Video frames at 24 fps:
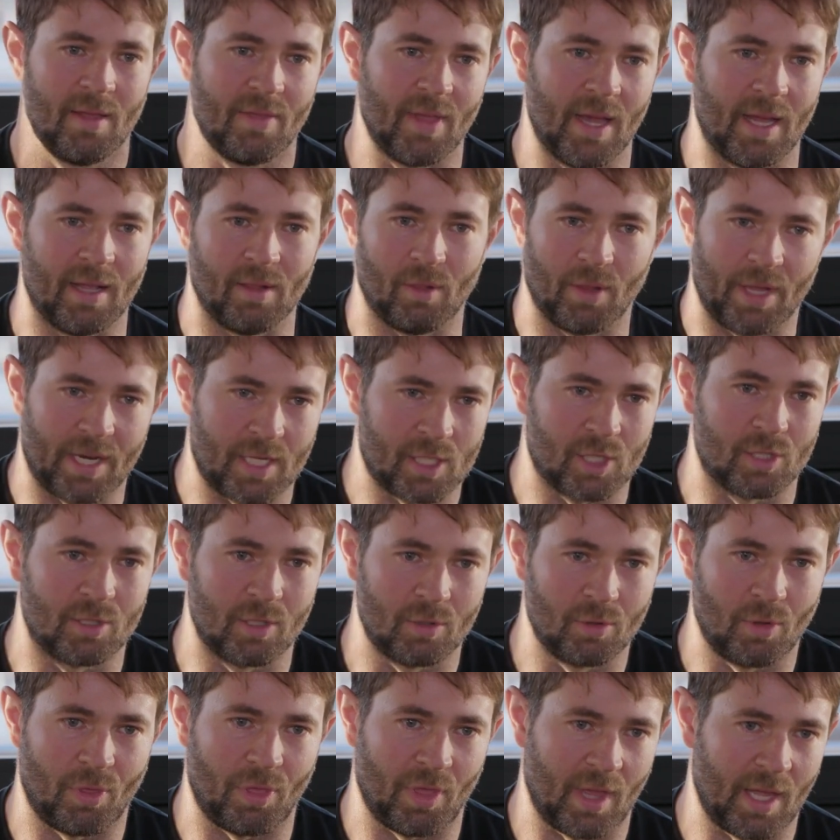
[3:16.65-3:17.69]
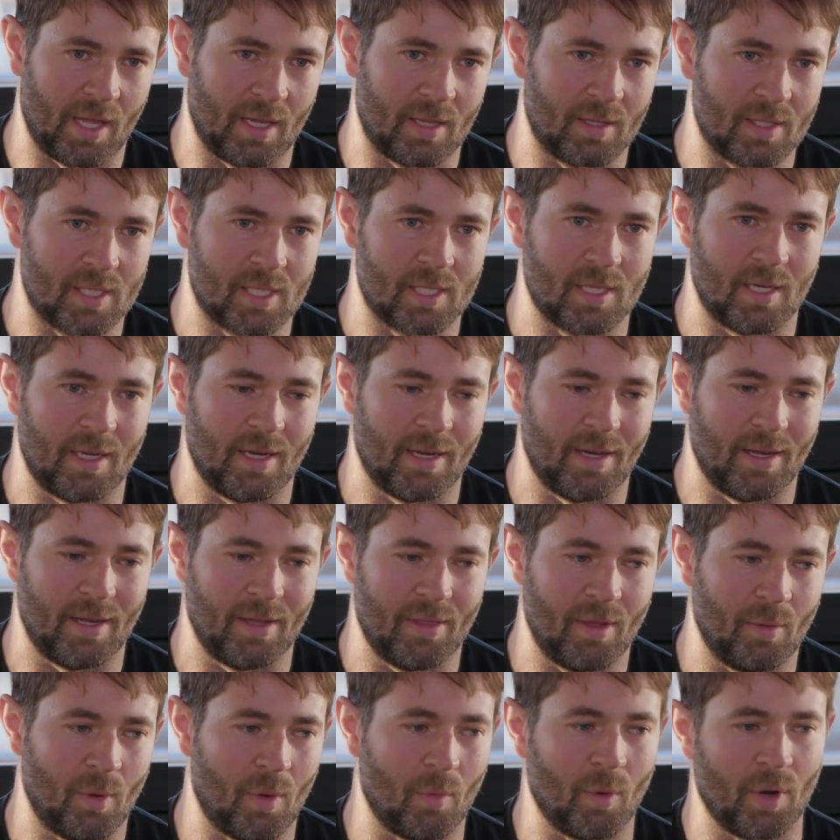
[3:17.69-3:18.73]
that let us do things
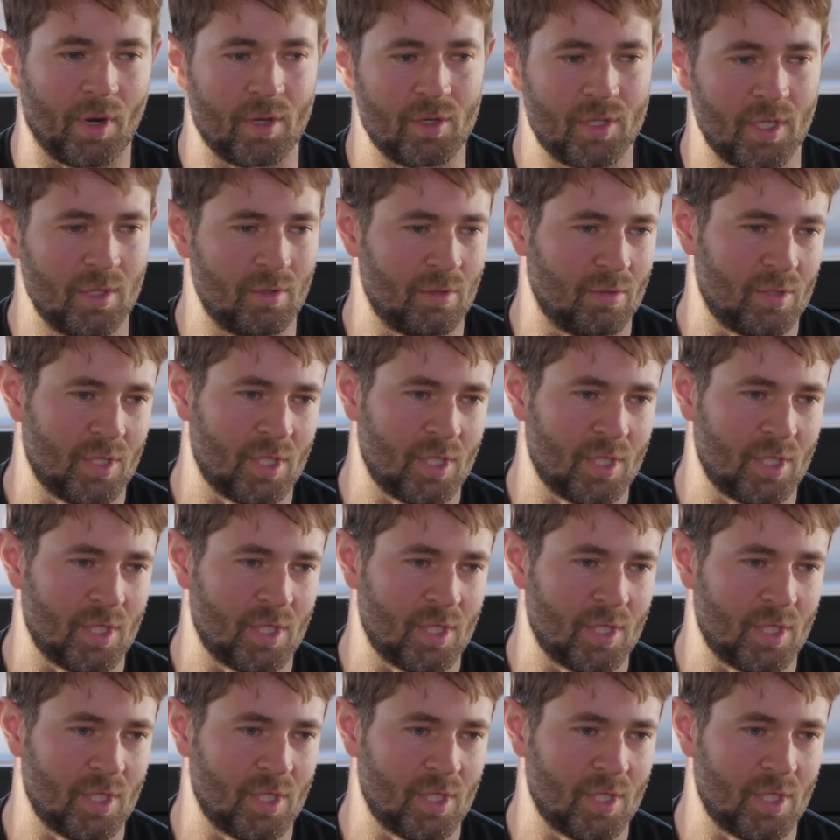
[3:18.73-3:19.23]
that we want to do.